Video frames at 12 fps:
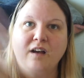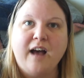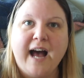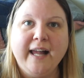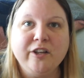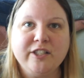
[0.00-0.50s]

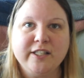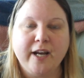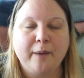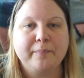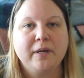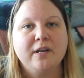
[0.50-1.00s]
I looked it
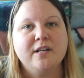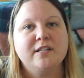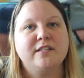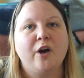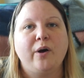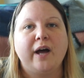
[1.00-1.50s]
up.
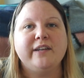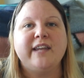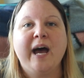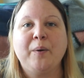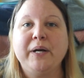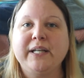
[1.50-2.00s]
So
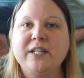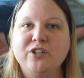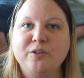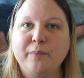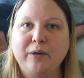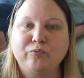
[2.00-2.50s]
now I can
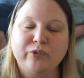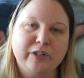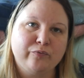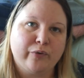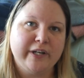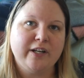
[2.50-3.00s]
do my
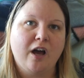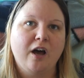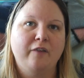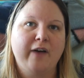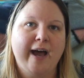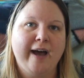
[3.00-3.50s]
reread
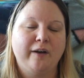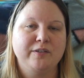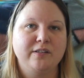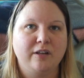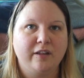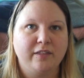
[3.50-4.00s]
of House
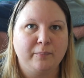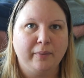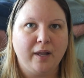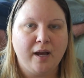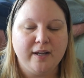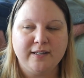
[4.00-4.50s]
of Earth and
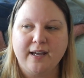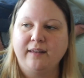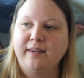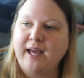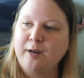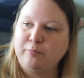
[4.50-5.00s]
Blood, and
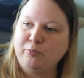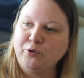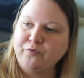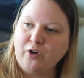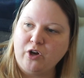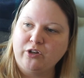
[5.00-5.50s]
then
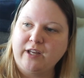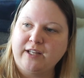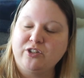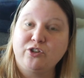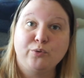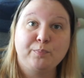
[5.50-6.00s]
move on and
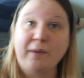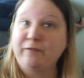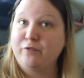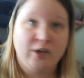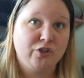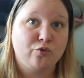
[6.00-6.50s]
do my
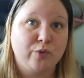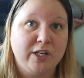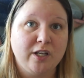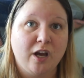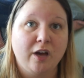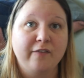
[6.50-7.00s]
first
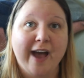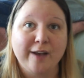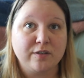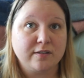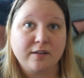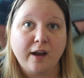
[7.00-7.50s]
read of
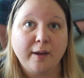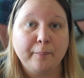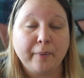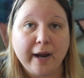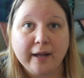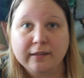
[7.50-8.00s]
House of Sky and
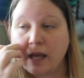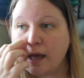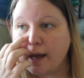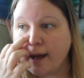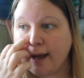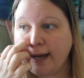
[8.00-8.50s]
Breath,
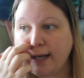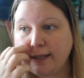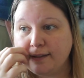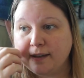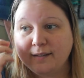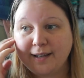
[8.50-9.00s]

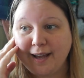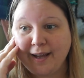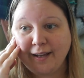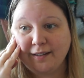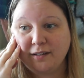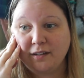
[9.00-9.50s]
and
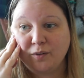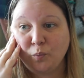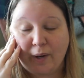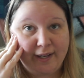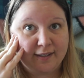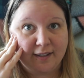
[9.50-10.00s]
then
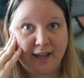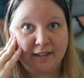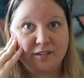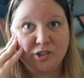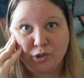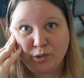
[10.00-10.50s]
wait like
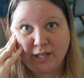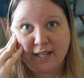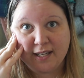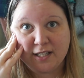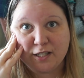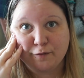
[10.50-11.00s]
two
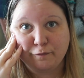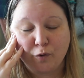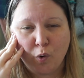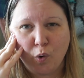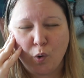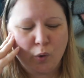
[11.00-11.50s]
years
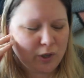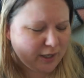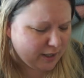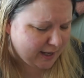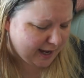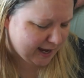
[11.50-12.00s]
for
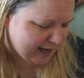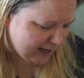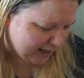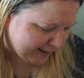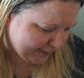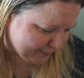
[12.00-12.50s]

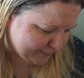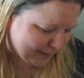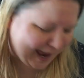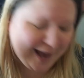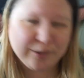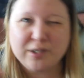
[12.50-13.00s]
um,
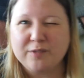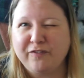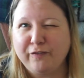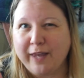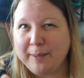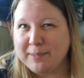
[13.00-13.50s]
House of
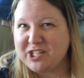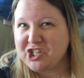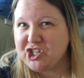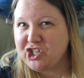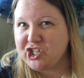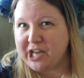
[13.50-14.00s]
Flame and
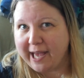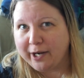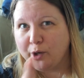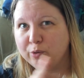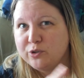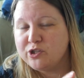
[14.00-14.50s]

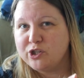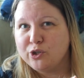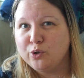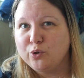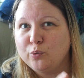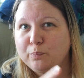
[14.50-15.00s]
Shadow
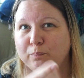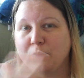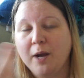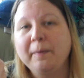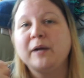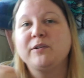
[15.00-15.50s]
to
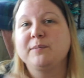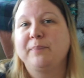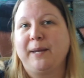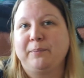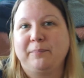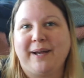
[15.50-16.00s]
come out in
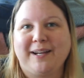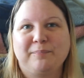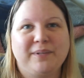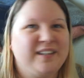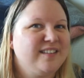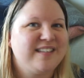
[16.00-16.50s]
paperback,
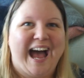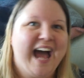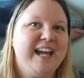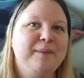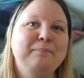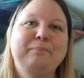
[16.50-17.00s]
because I
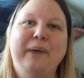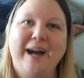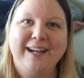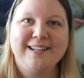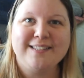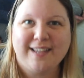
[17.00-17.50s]
am
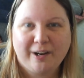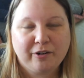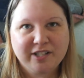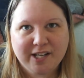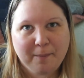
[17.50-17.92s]
buying Sarah J.